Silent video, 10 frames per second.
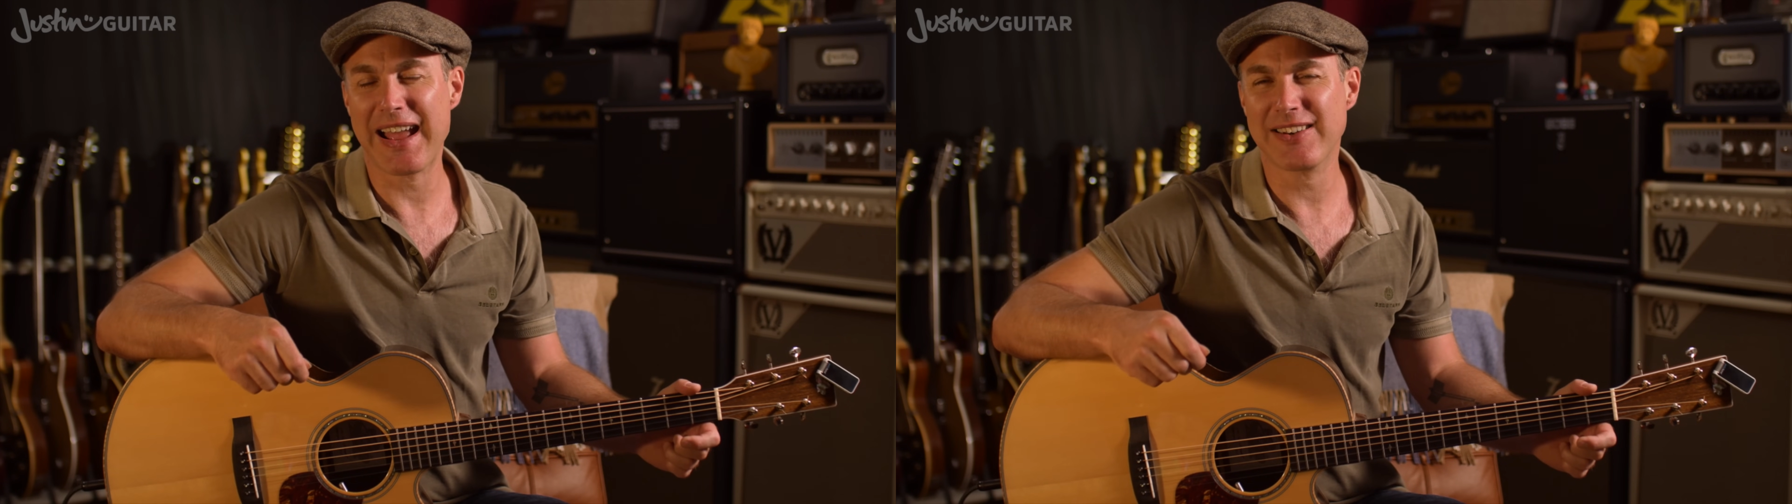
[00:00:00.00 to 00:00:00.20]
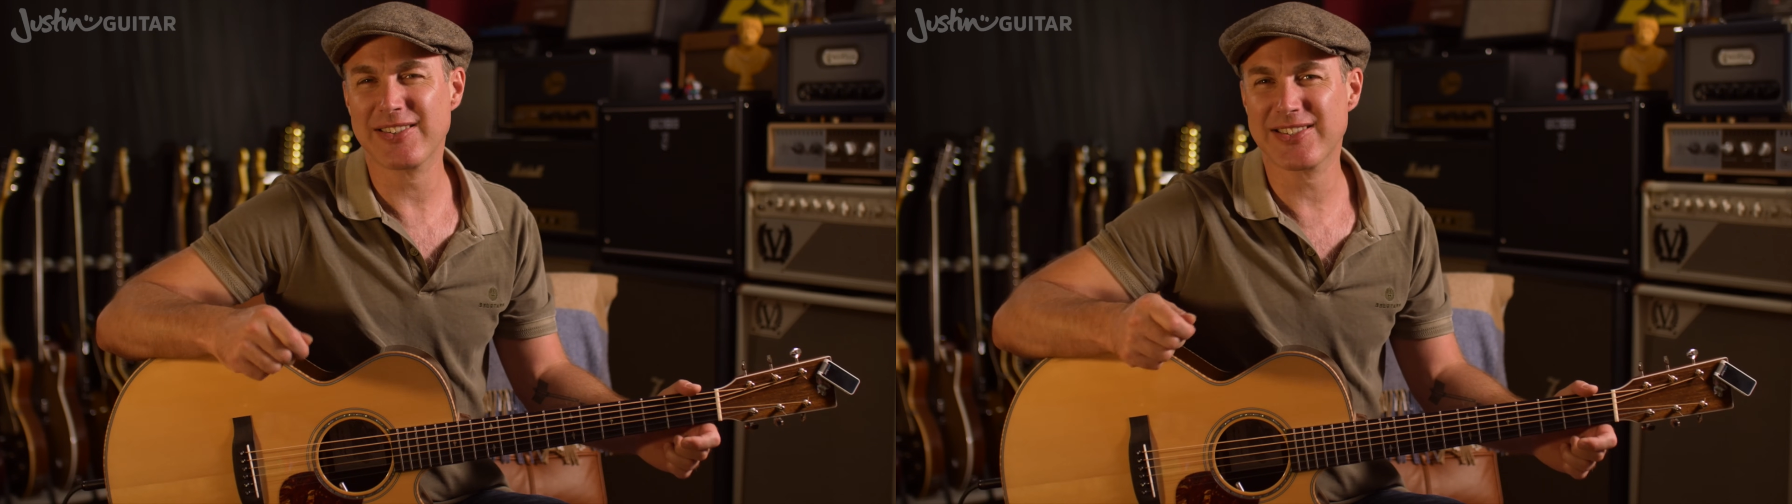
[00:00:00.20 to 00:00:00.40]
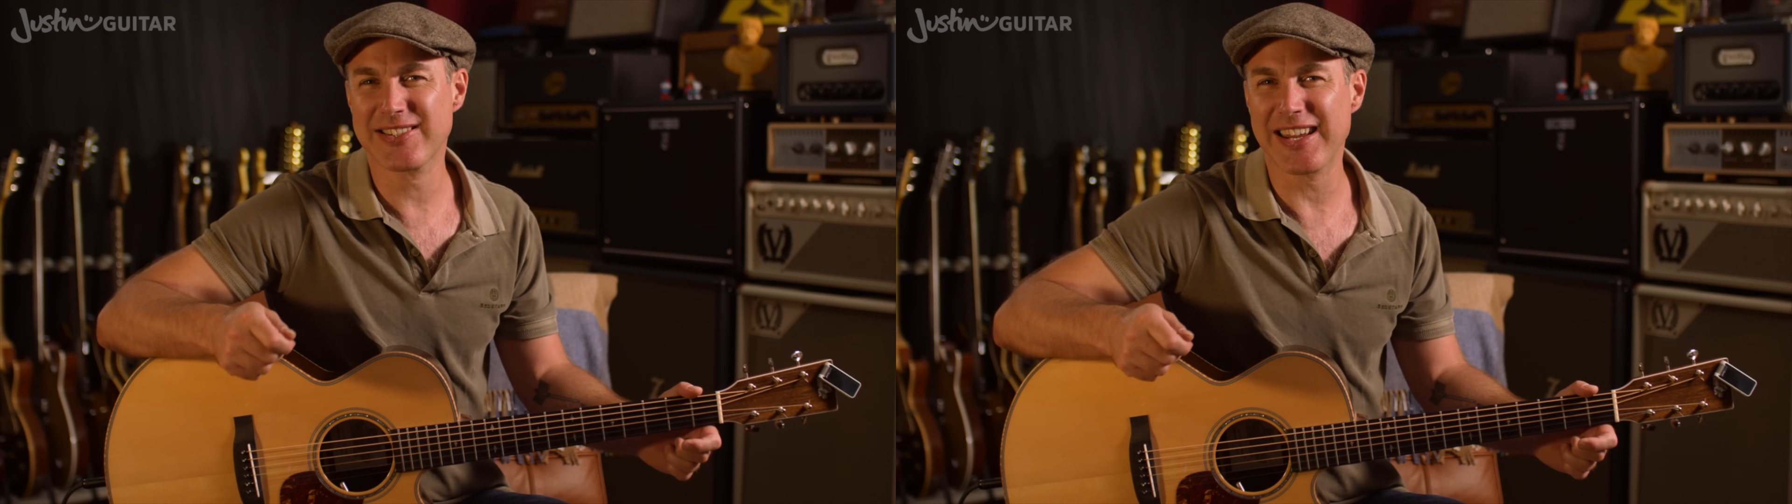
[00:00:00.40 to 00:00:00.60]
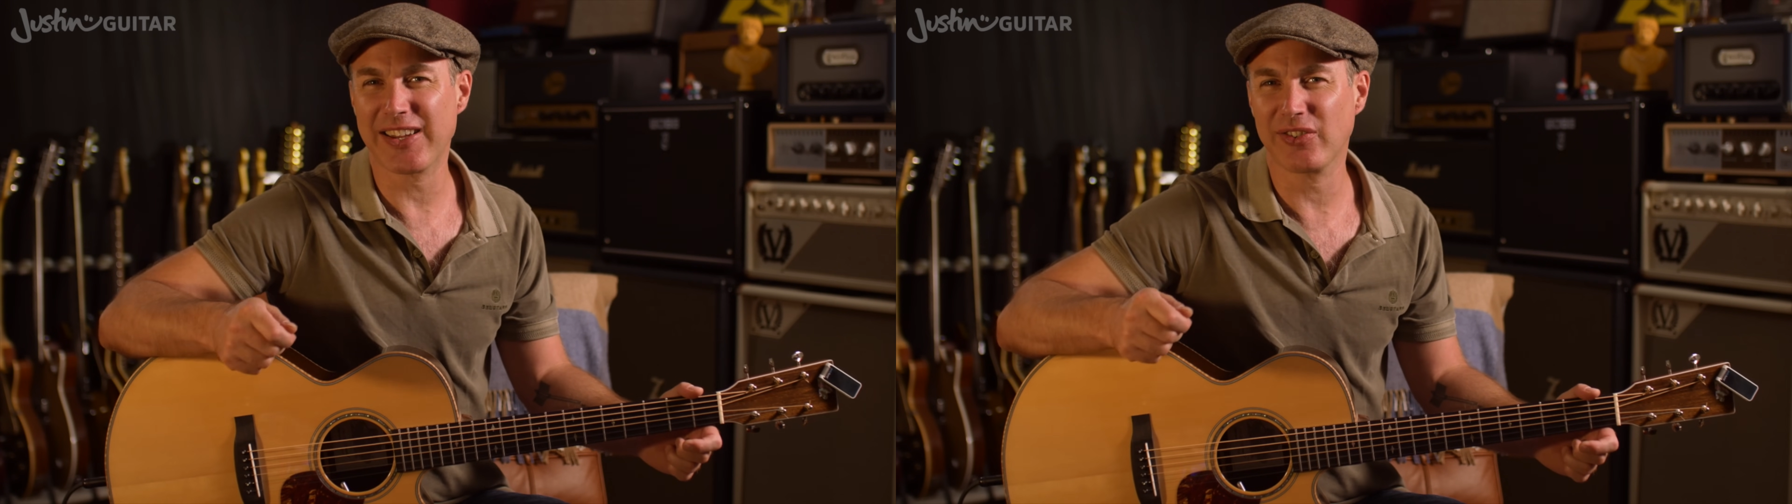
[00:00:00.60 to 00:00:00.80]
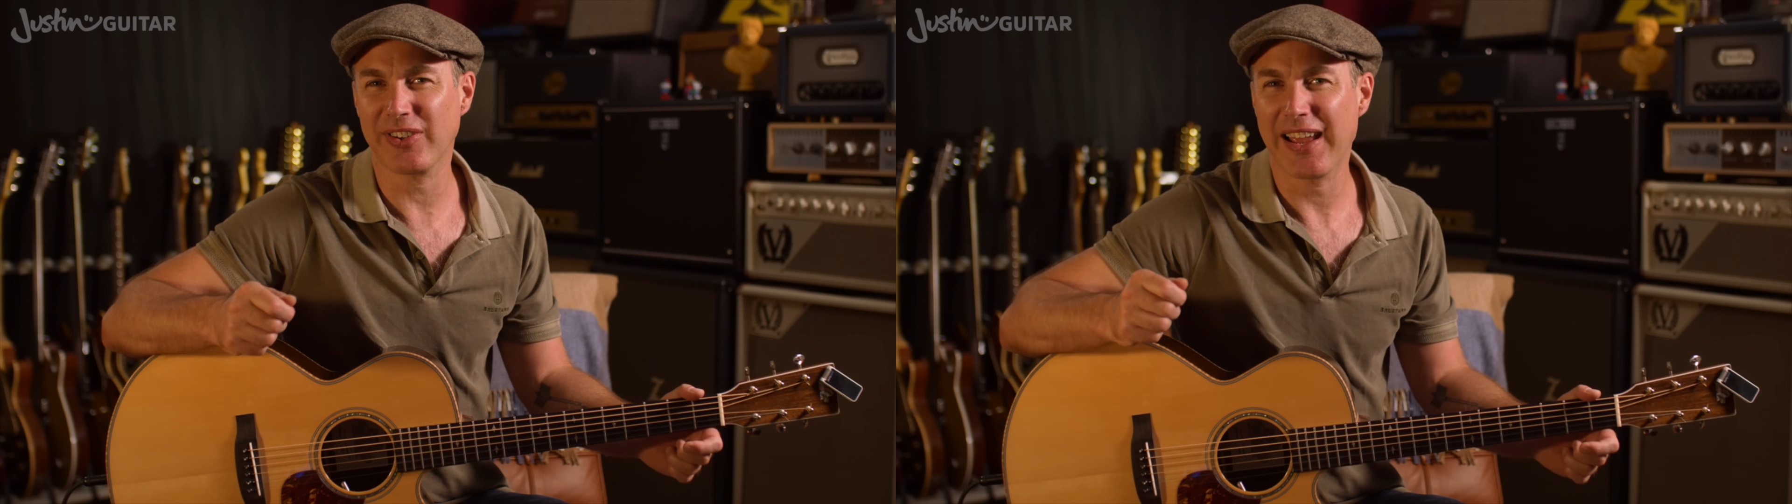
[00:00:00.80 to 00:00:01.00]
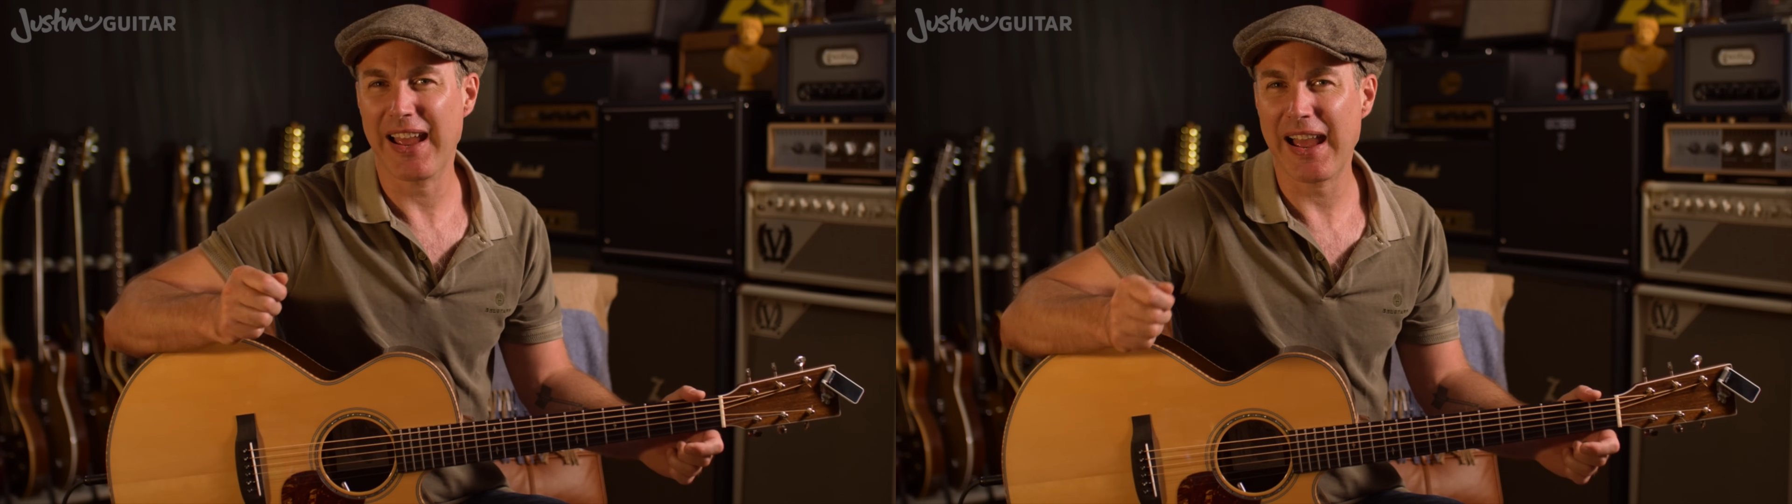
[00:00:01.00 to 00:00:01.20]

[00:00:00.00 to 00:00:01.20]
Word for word: at six